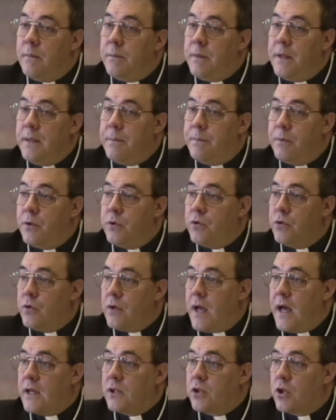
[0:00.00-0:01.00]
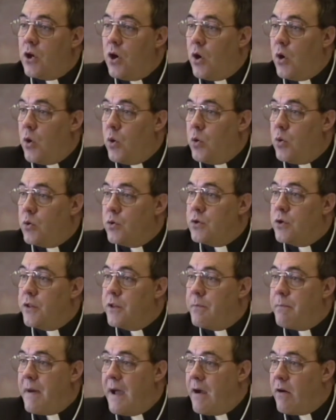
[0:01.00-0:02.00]
people do not go to
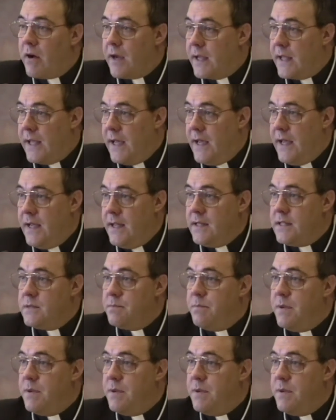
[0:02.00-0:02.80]
the barricades,